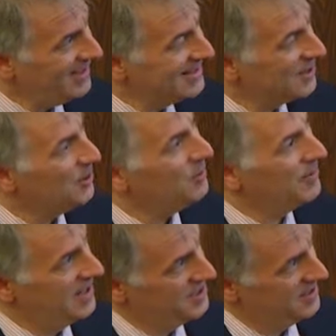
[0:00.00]
to call
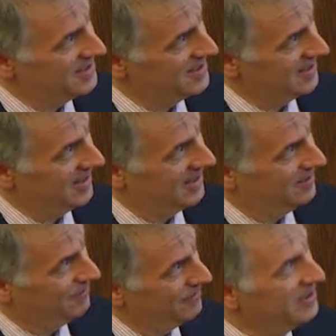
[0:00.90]
patients uh,
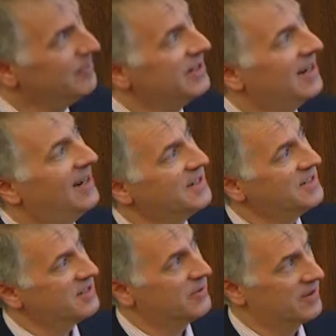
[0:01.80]
minimally
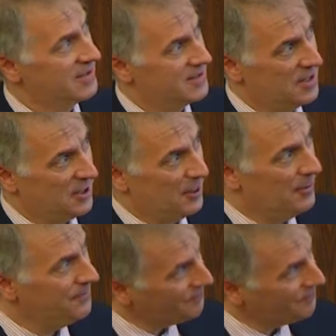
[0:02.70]
conscious with a star.